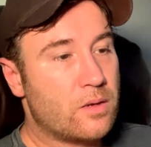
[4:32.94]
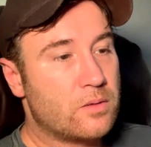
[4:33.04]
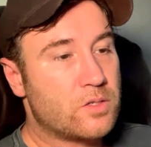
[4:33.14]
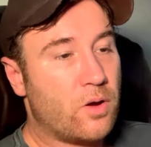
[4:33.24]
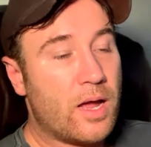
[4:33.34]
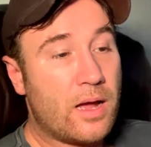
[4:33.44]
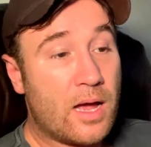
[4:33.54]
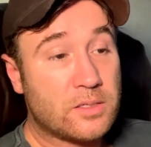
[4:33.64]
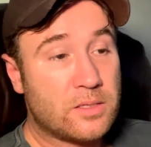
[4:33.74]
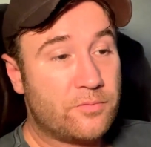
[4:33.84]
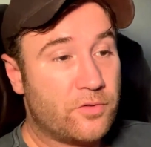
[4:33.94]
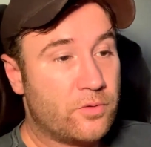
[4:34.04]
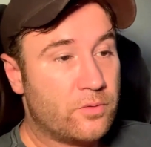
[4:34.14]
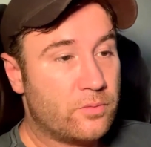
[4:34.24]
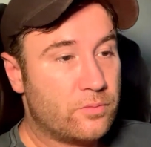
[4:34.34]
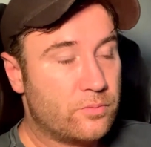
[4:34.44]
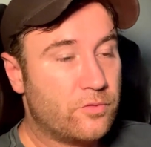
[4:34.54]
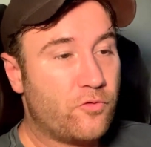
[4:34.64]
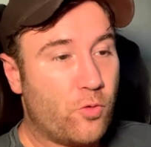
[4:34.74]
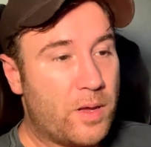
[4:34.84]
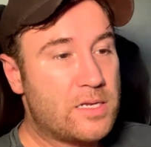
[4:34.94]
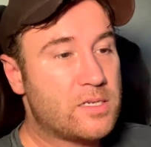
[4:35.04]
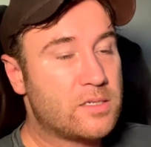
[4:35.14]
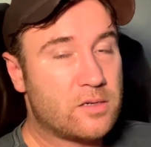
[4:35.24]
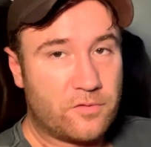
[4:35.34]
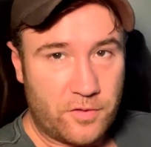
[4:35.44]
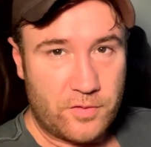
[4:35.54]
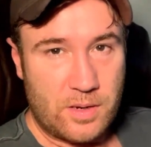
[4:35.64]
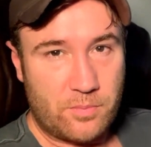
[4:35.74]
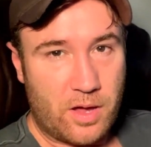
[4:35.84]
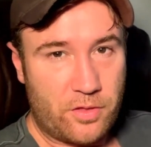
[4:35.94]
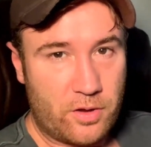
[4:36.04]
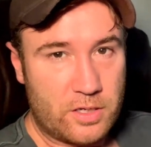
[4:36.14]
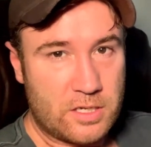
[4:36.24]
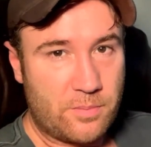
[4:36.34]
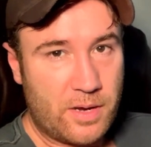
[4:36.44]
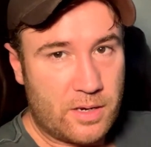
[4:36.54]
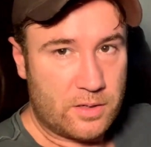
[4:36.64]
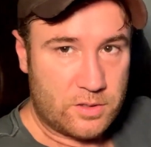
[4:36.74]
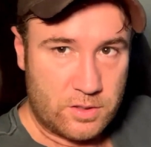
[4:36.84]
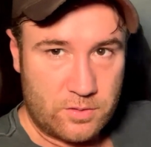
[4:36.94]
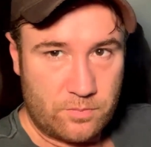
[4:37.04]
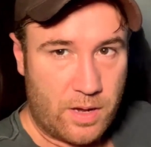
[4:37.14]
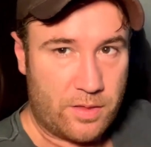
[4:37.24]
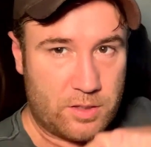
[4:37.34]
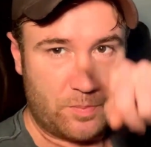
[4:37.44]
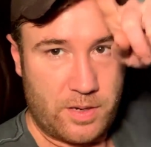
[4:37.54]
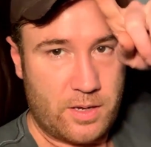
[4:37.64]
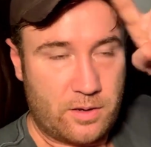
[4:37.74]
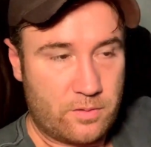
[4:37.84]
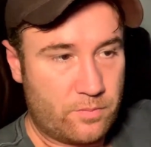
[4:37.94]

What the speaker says: So I asked them for 4 pieces of 15 by 30 centimeters, about this big,